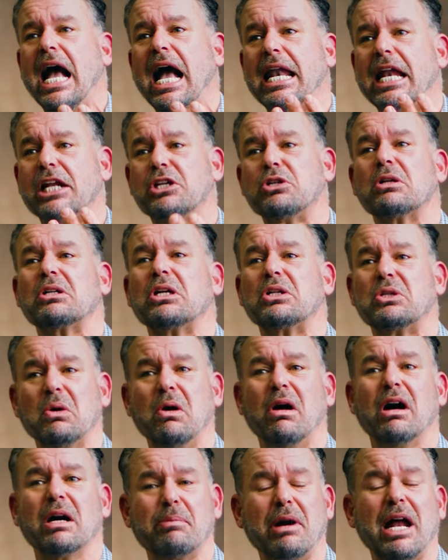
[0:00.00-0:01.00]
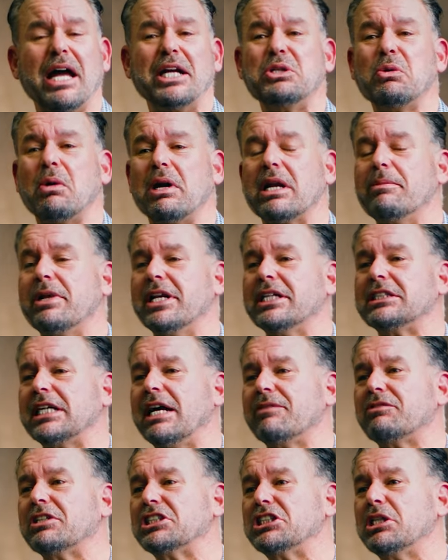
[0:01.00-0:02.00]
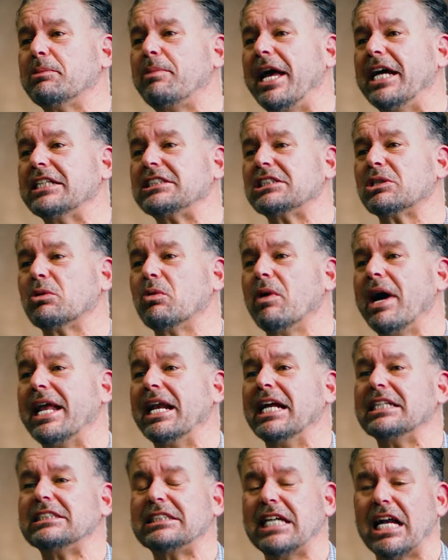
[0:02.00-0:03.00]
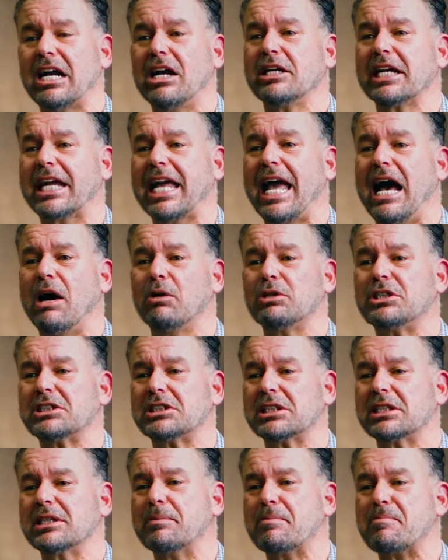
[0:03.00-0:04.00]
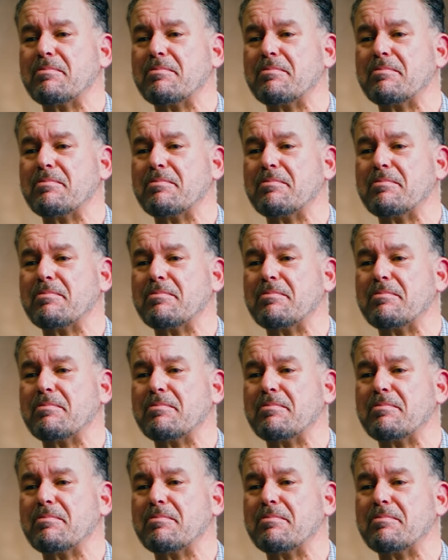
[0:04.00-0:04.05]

And I took the dog probably 20 minutes after she passed away, and I sat on the couch.